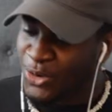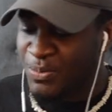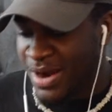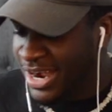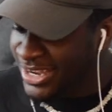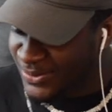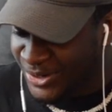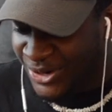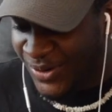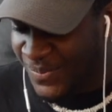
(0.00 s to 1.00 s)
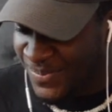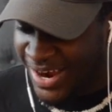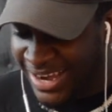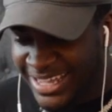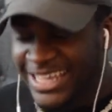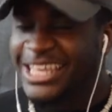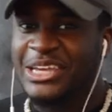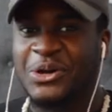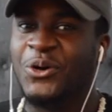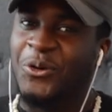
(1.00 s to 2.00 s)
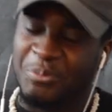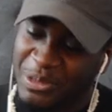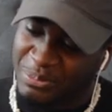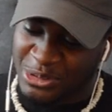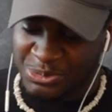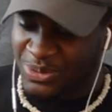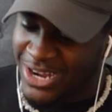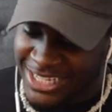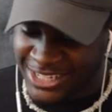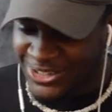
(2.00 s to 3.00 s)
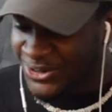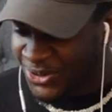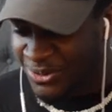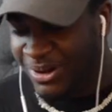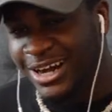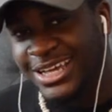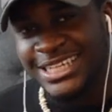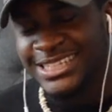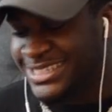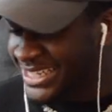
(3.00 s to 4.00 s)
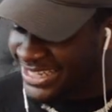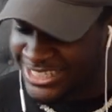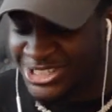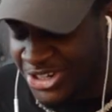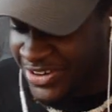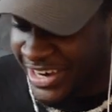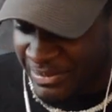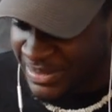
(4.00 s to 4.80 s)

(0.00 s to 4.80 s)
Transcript: go, bro. Here we go, bro. He cool peoples, bro. He cool, bro. He, hey, it's alright,